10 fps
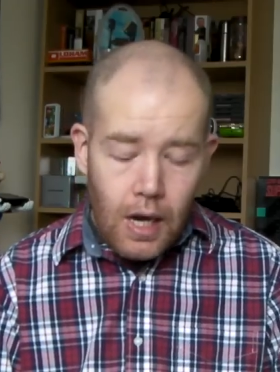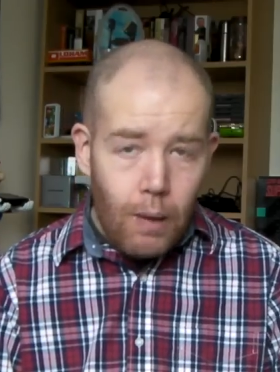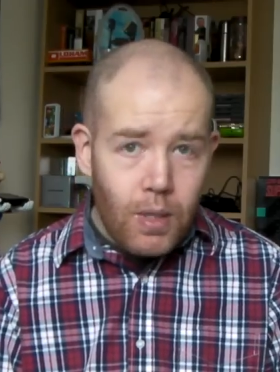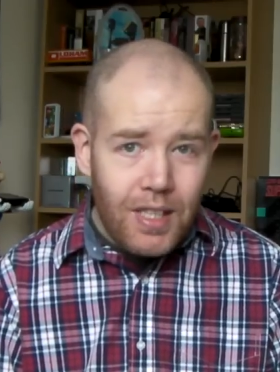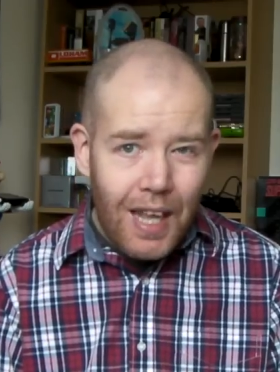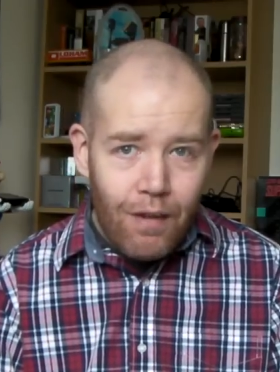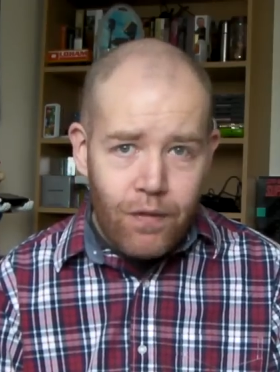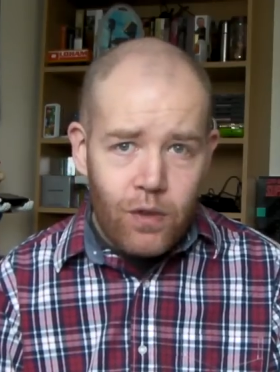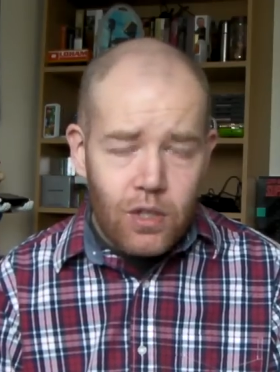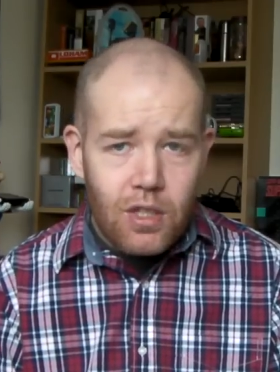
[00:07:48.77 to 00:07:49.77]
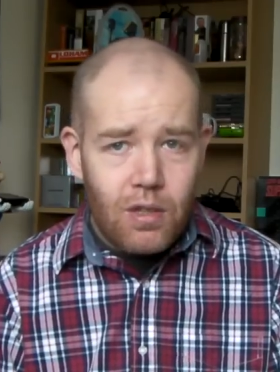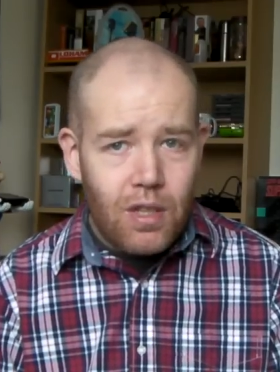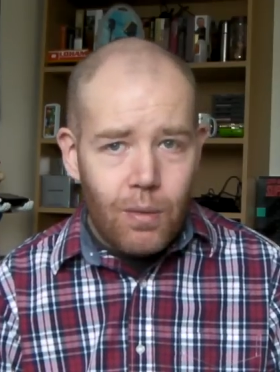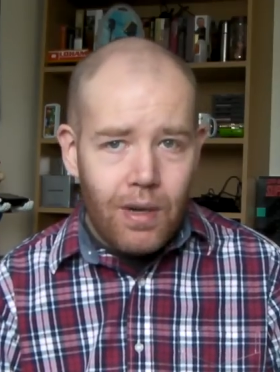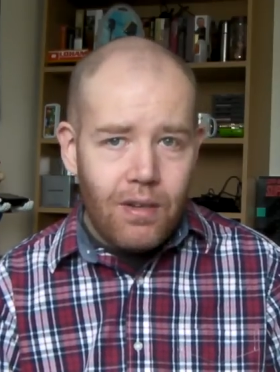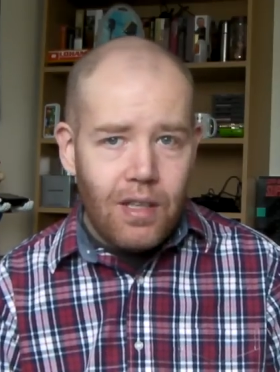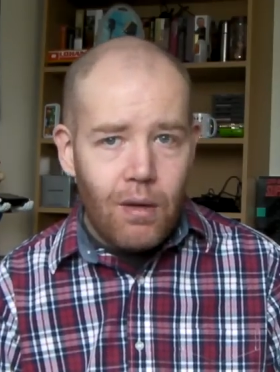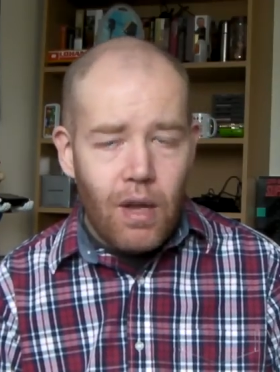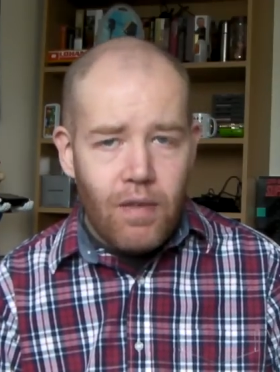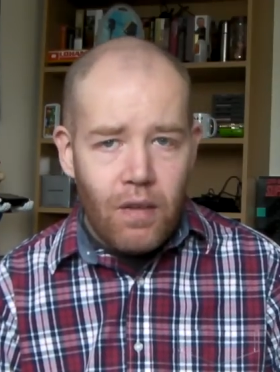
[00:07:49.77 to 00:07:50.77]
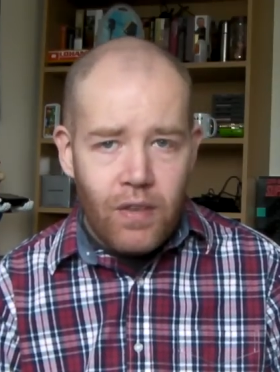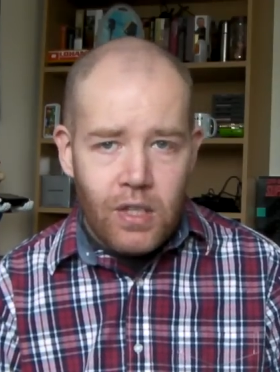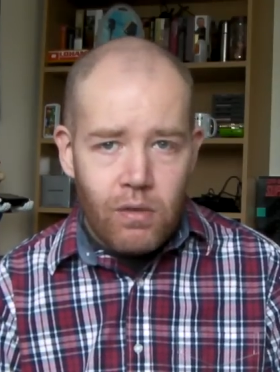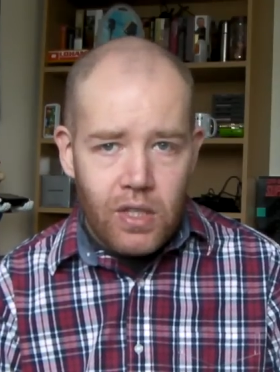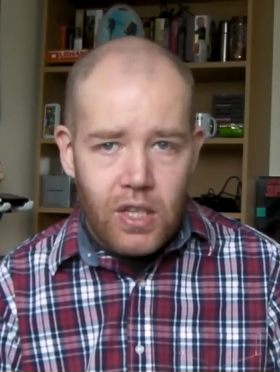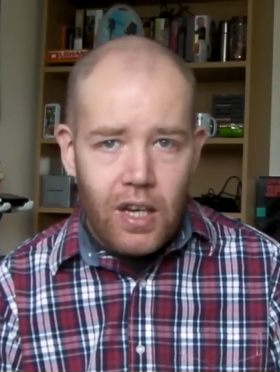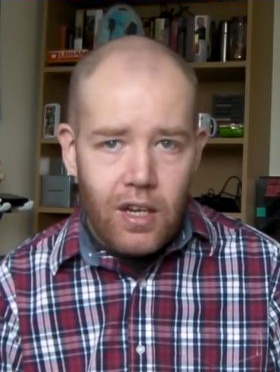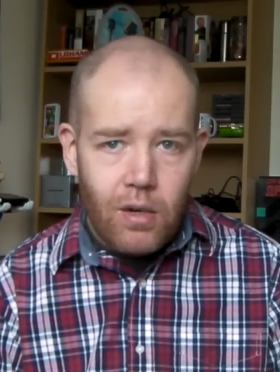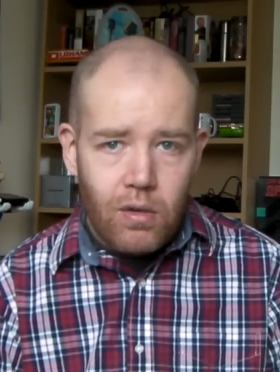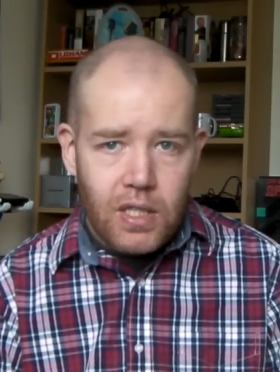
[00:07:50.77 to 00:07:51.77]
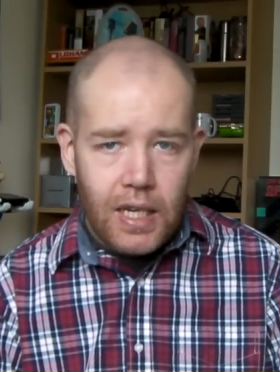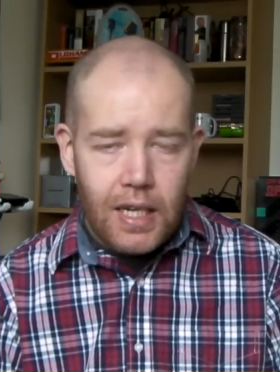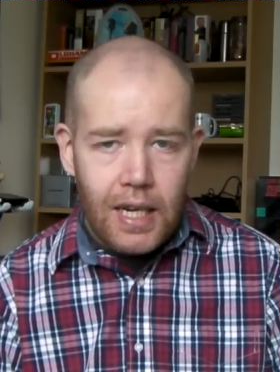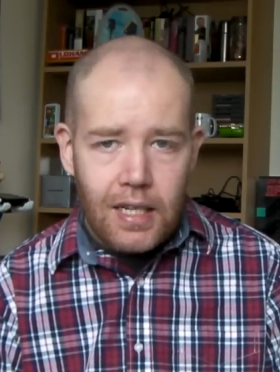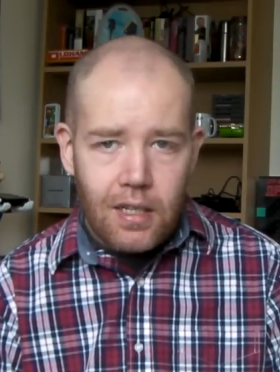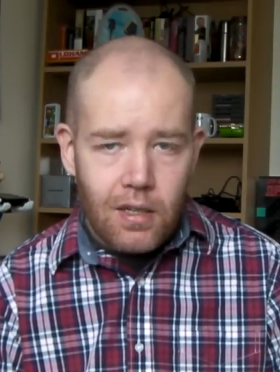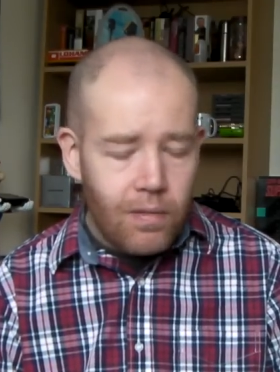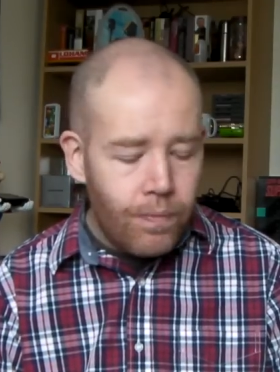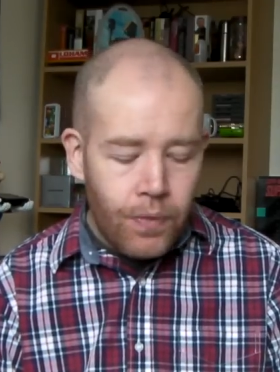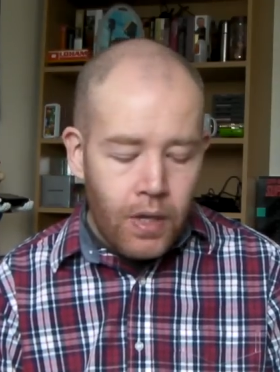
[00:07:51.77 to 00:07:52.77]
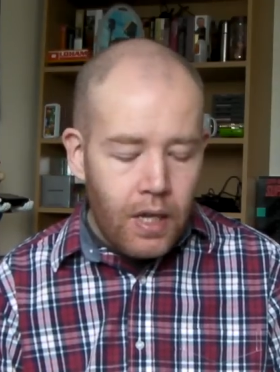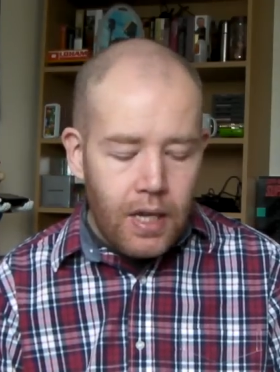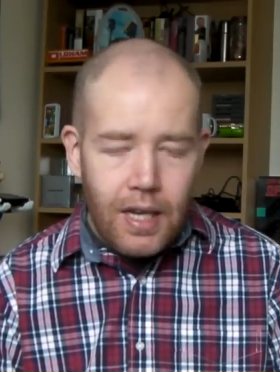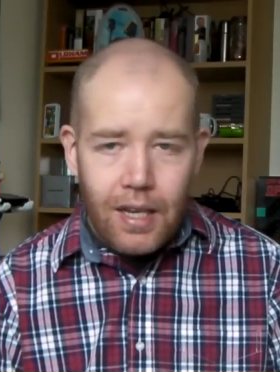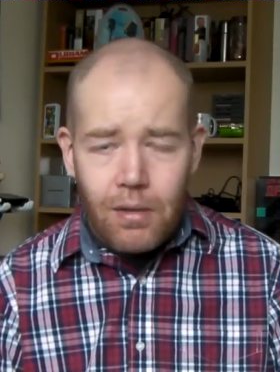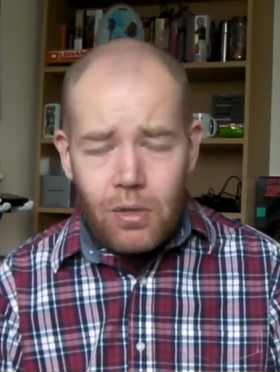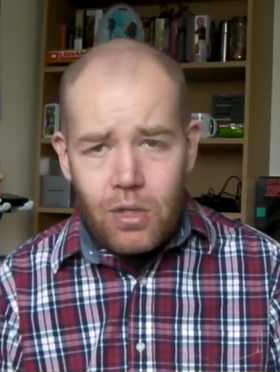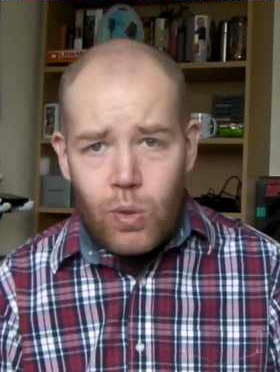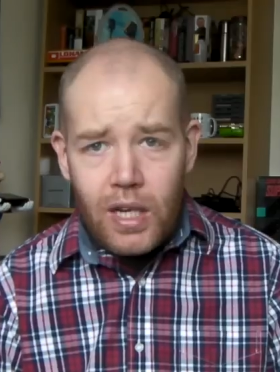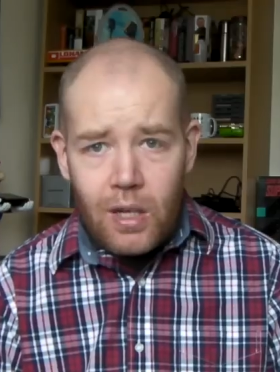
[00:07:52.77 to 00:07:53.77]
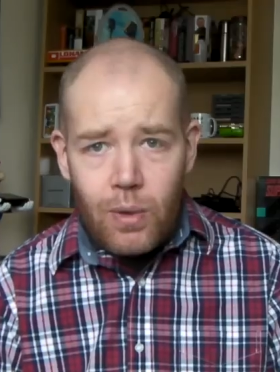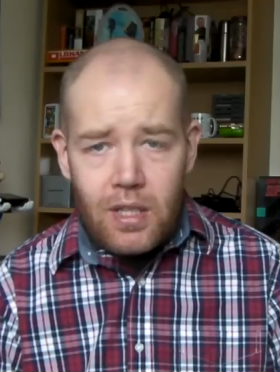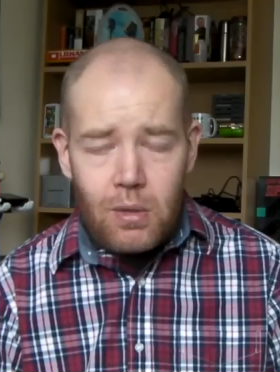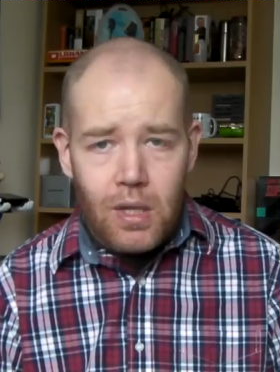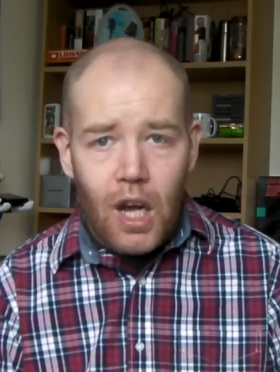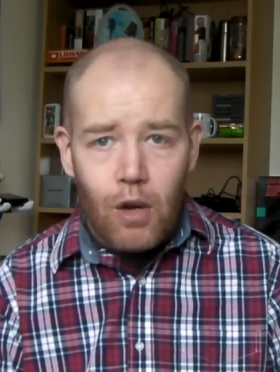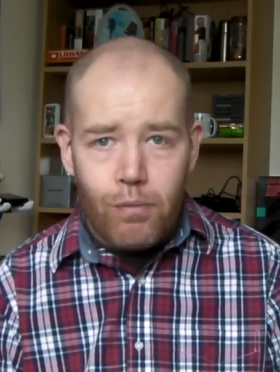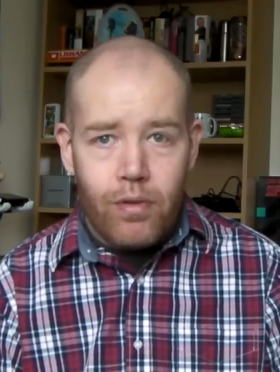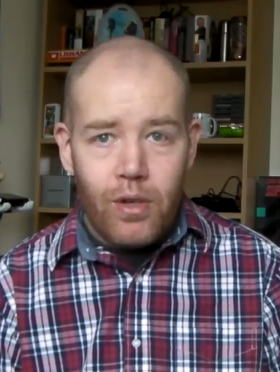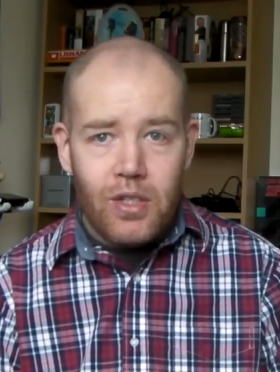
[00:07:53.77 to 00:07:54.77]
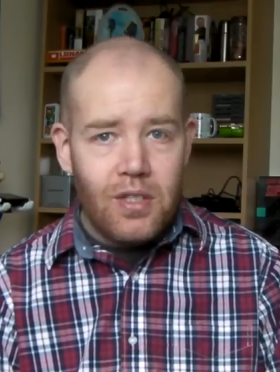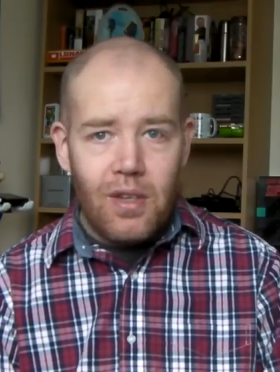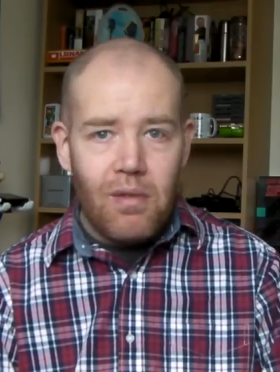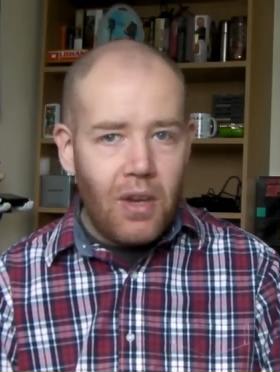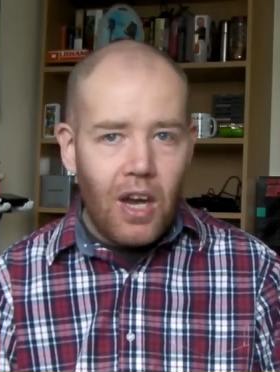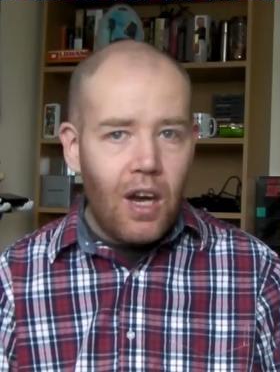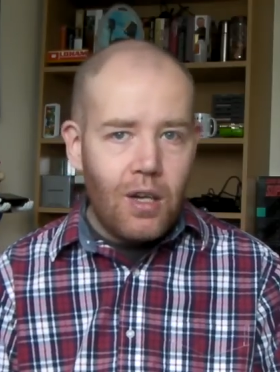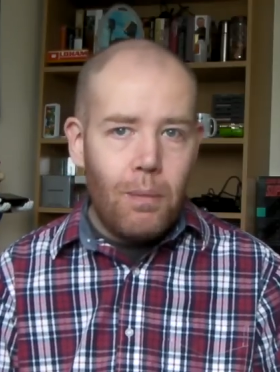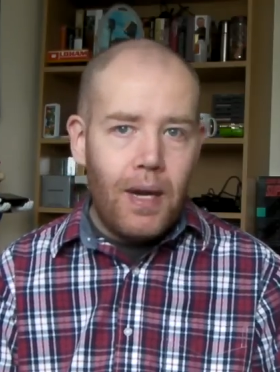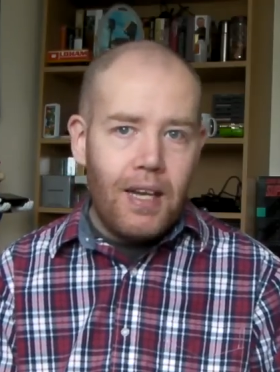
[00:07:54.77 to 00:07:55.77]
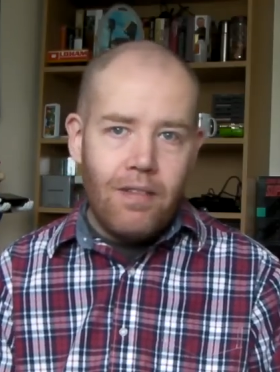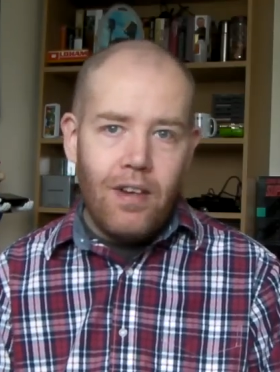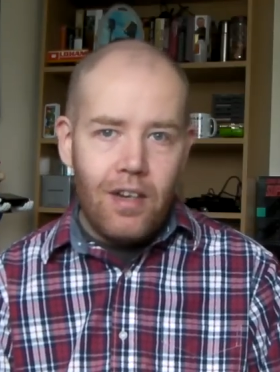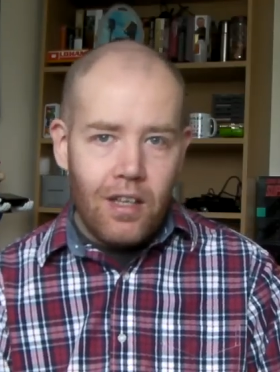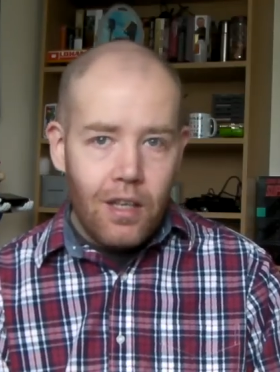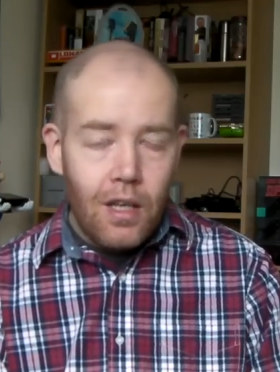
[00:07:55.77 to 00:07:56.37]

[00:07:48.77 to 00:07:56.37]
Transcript: I wasn't that fussed because I was like, well, you know, even if it's a return or a second-hand, it was 20 quid, so it's half price. So you can't complain, really.